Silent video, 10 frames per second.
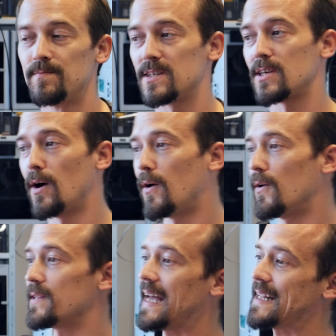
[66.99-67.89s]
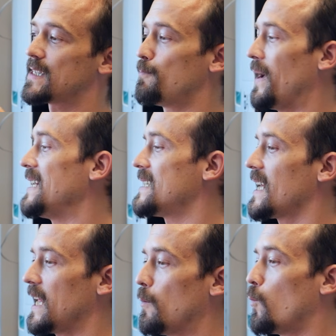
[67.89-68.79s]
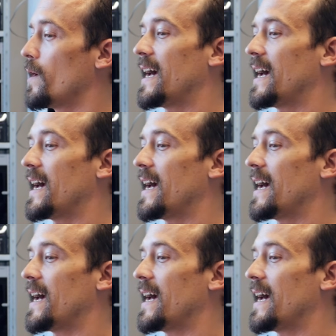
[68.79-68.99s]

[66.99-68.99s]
So that's basically what